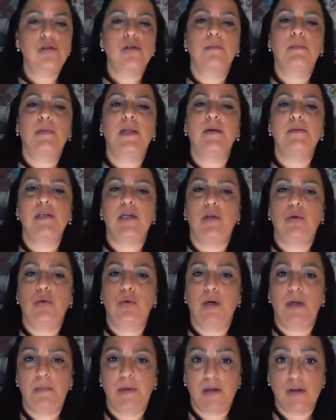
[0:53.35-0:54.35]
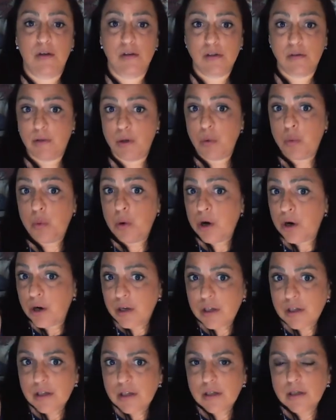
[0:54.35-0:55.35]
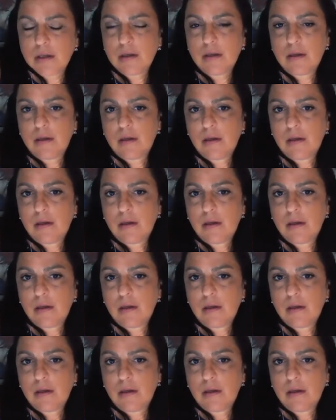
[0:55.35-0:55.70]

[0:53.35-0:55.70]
sometimes they do it because of the words.